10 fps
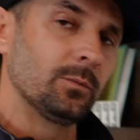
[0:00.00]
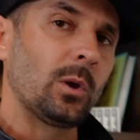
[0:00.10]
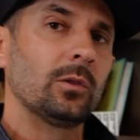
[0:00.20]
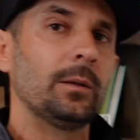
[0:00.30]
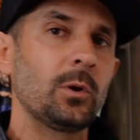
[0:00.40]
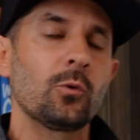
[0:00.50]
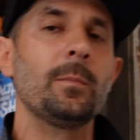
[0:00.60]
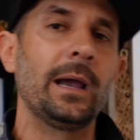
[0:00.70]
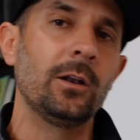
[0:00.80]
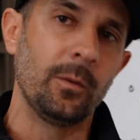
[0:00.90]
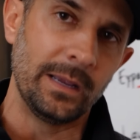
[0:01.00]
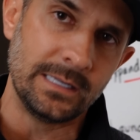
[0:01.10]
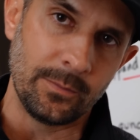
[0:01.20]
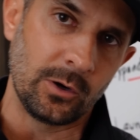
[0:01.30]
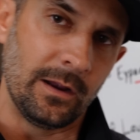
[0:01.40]
Let me remind all my
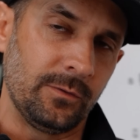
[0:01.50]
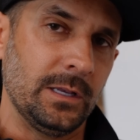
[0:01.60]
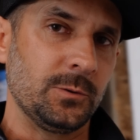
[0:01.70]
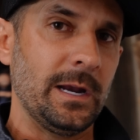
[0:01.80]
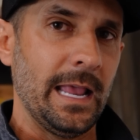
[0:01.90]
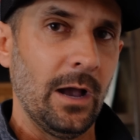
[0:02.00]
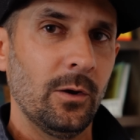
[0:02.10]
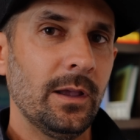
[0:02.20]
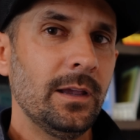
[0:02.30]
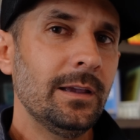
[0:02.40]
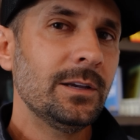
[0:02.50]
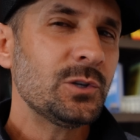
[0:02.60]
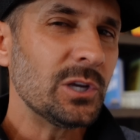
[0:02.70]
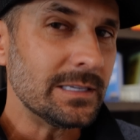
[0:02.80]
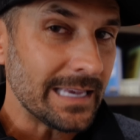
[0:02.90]
Democrat friends right now.
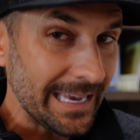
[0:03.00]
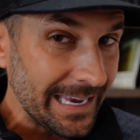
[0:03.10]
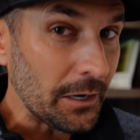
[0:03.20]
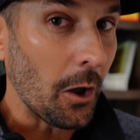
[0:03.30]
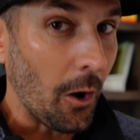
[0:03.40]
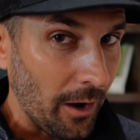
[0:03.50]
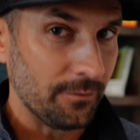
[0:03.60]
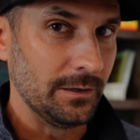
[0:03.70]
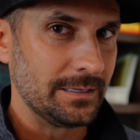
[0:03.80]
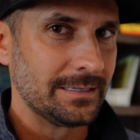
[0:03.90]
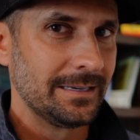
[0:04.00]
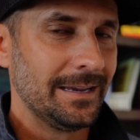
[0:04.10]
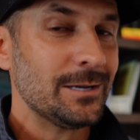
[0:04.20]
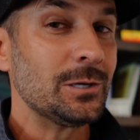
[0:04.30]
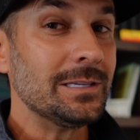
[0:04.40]
She's in office.
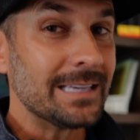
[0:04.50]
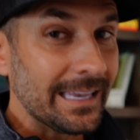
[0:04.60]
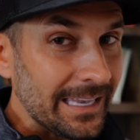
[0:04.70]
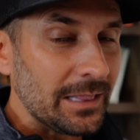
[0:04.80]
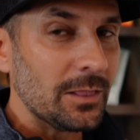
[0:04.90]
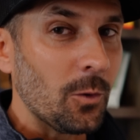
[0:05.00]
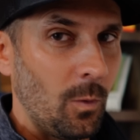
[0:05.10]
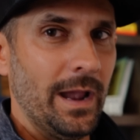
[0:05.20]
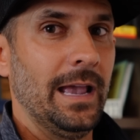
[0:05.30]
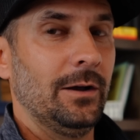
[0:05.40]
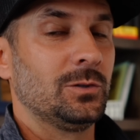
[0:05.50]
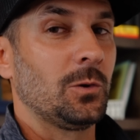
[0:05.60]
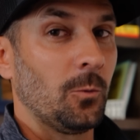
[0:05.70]
She's in the White House